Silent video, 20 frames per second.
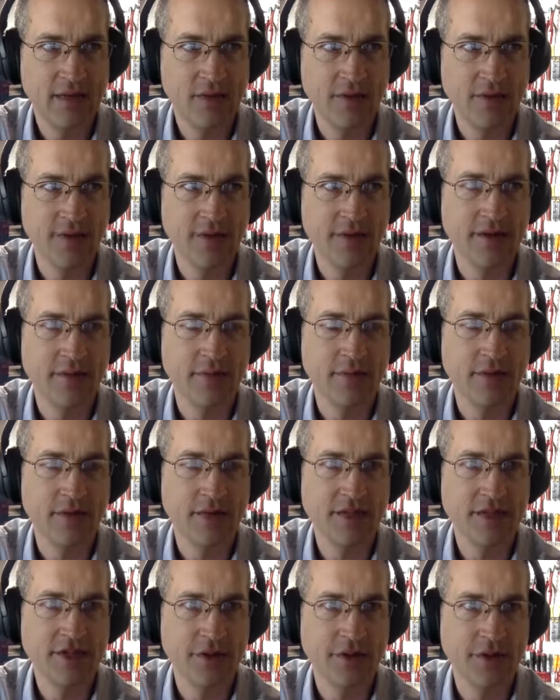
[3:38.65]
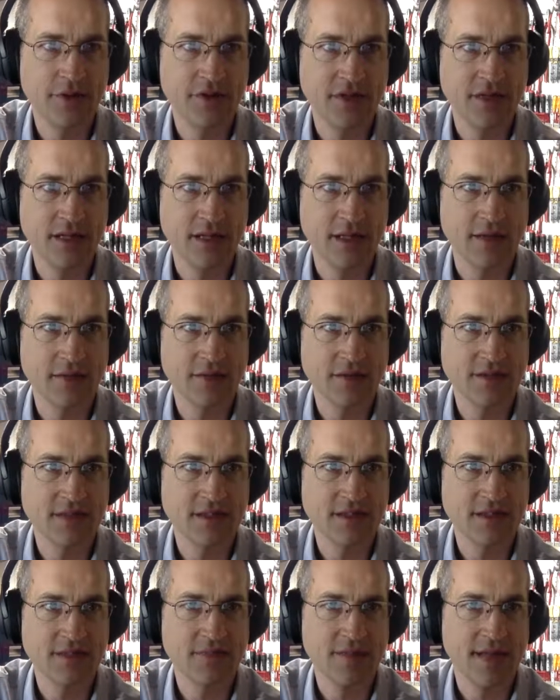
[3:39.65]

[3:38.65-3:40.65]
WHO declares this